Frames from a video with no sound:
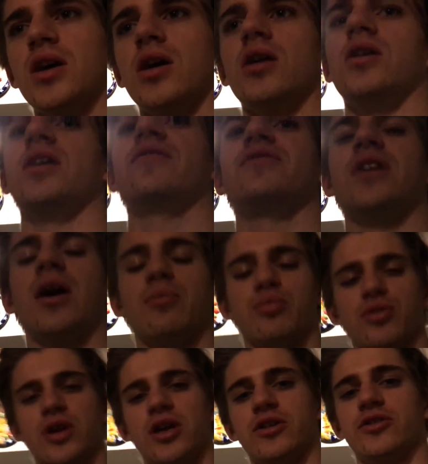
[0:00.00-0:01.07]
if not
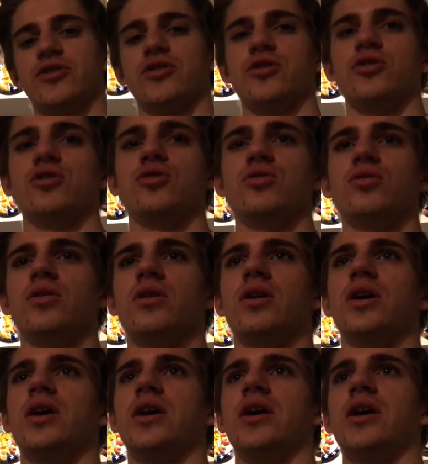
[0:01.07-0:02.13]
Brent too,
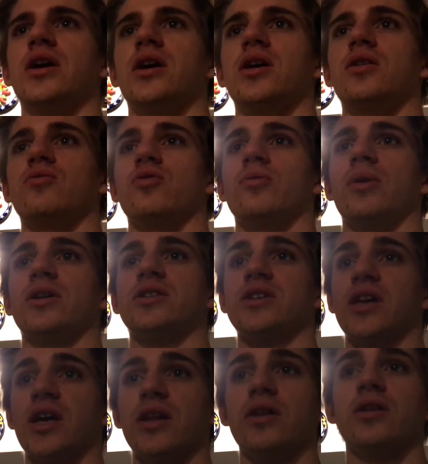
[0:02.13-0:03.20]
and we're about to
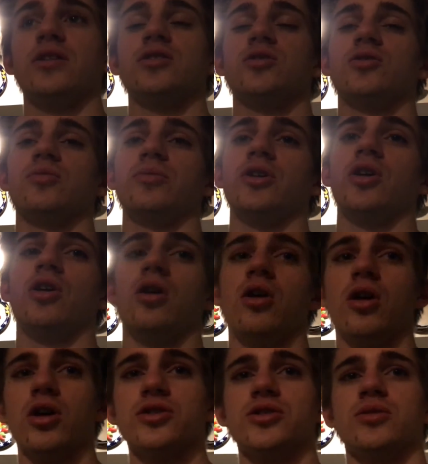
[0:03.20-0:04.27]
get it, and it's going to be
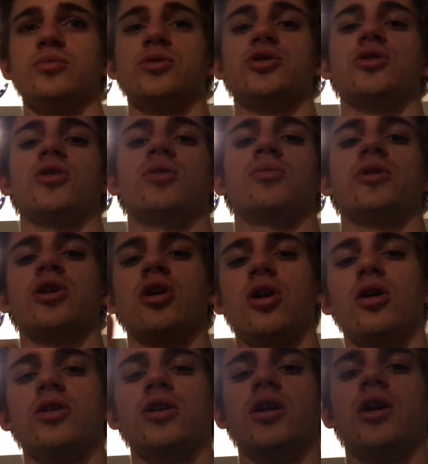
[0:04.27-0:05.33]
awesome, so I'm going to
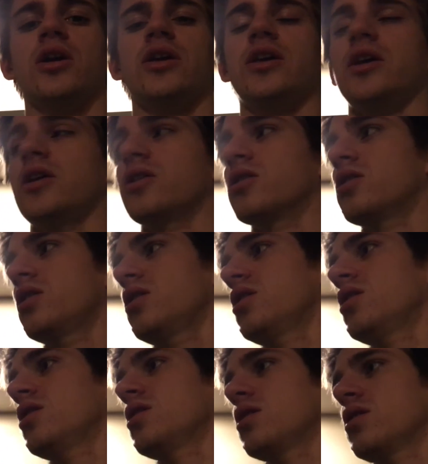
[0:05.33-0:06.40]
call it a night here,
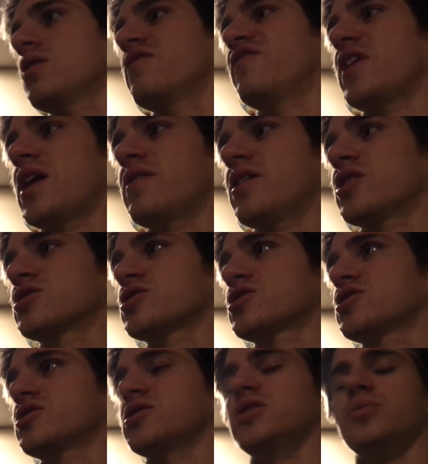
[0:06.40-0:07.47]
5 hours
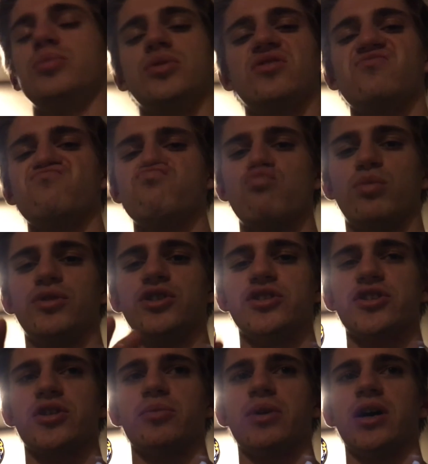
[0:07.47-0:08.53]
of sleep,
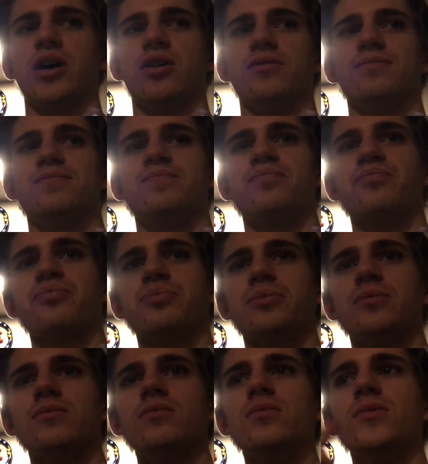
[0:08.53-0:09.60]
just about,
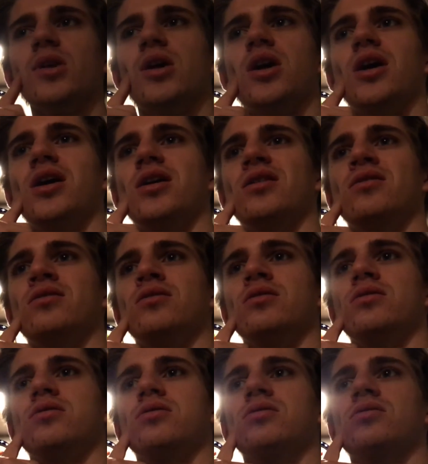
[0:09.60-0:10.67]

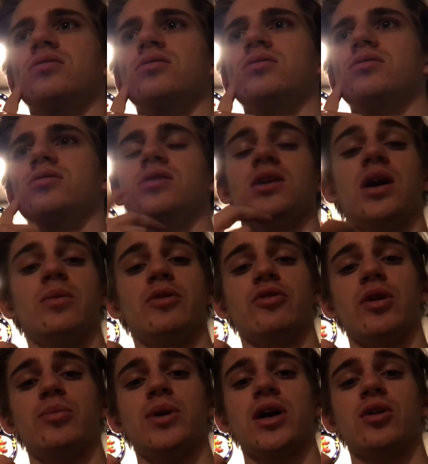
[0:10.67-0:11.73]
and I'll be
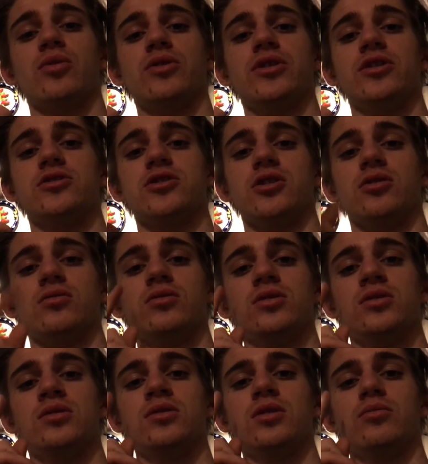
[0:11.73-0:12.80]
right back with you, so
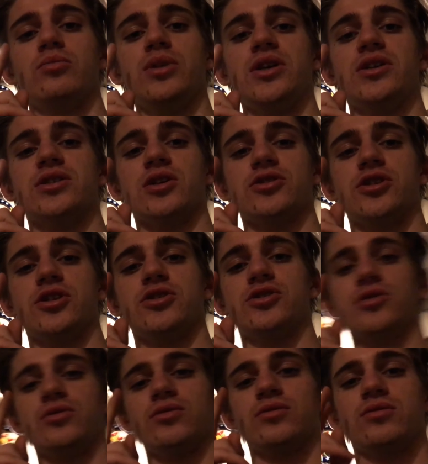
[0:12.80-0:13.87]
peace, I'll see you
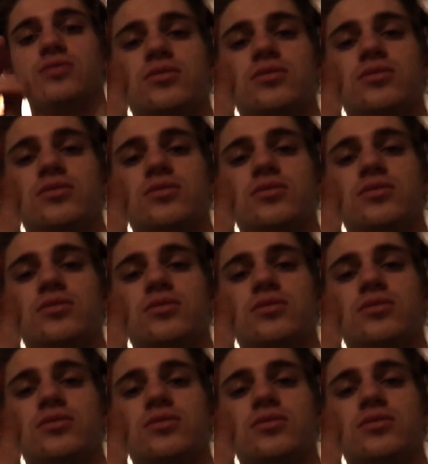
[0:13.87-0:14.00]
soon.